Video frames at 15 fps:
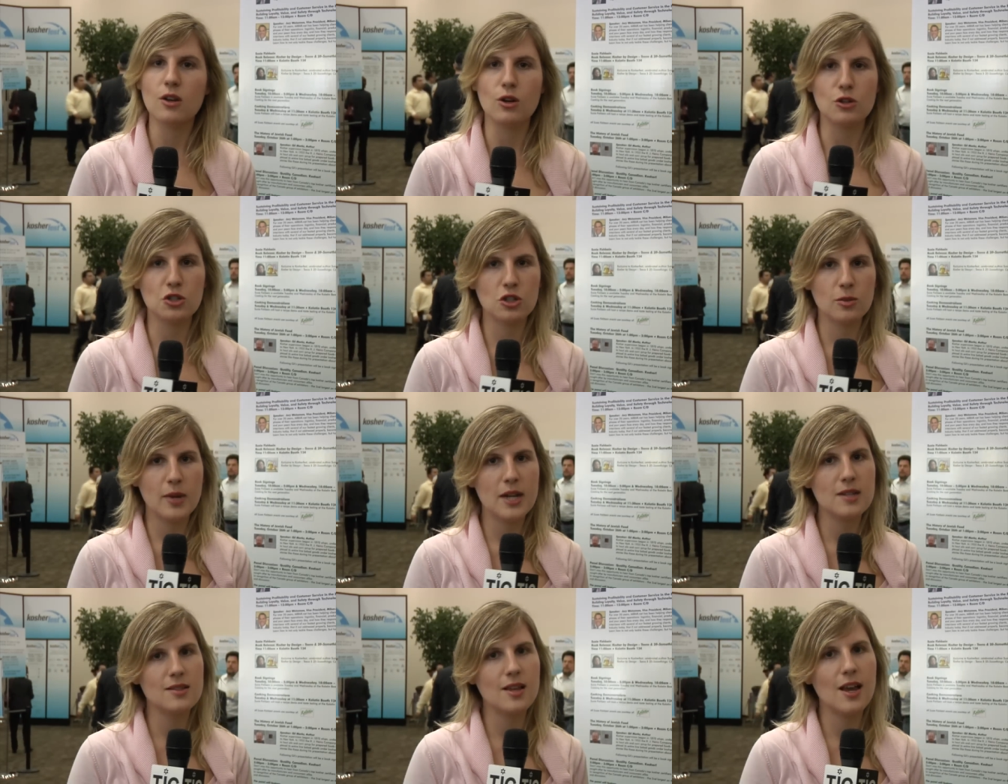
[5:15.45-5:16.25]
Kosher
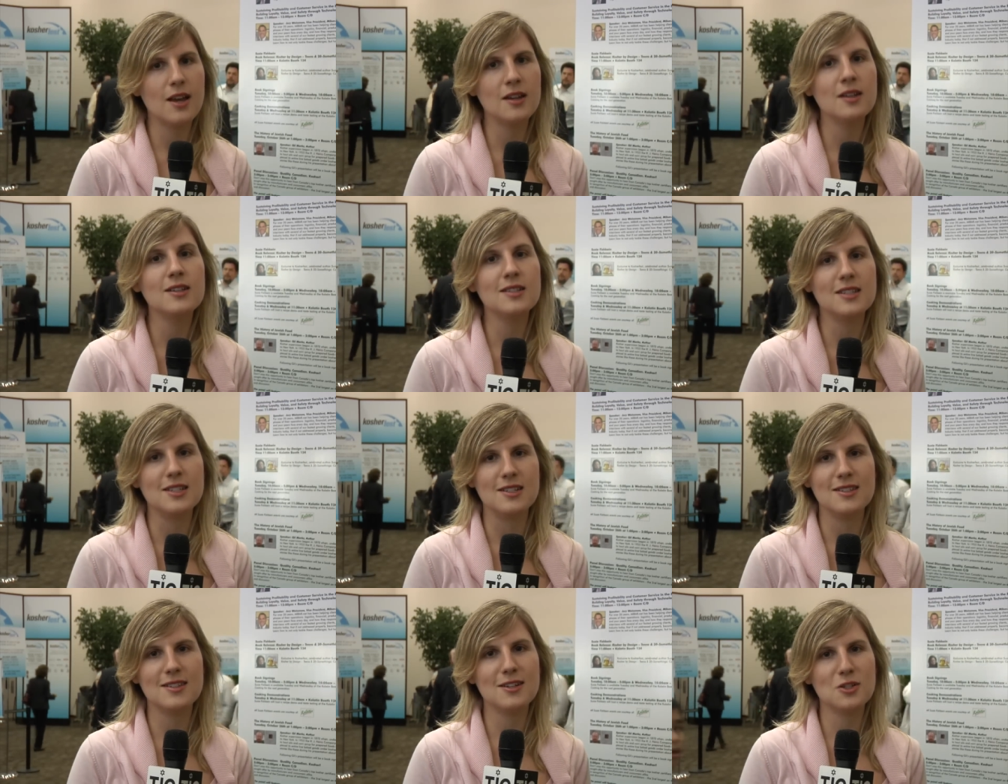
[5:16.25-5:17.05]
by Design,
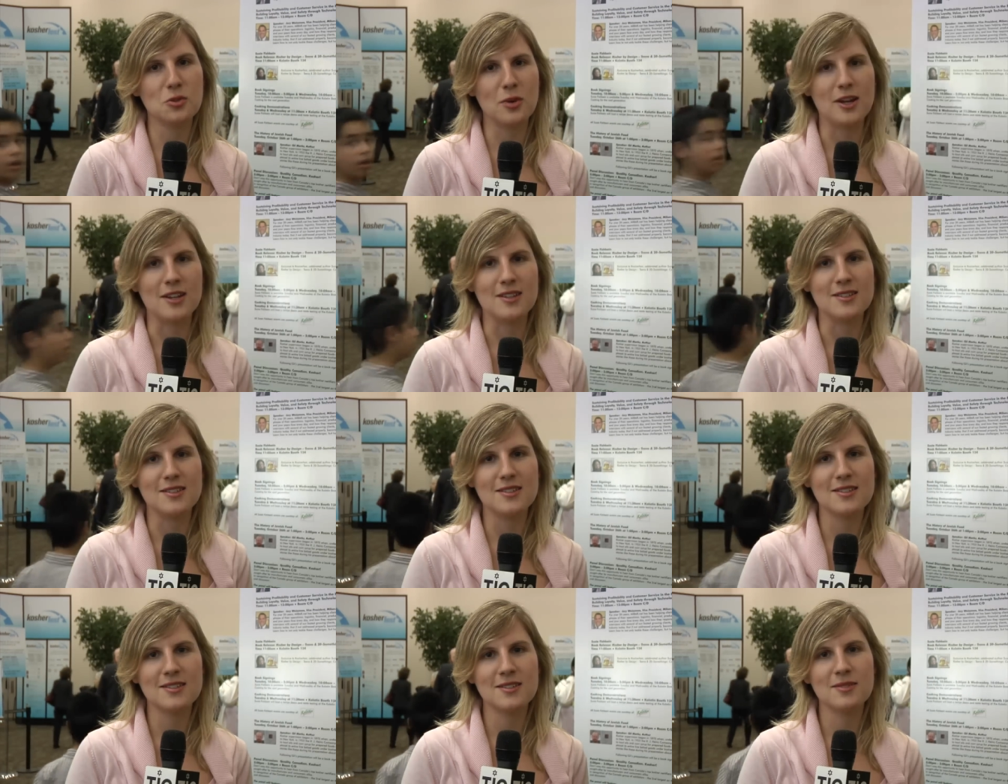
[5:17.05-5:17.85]
Teens and Twenties.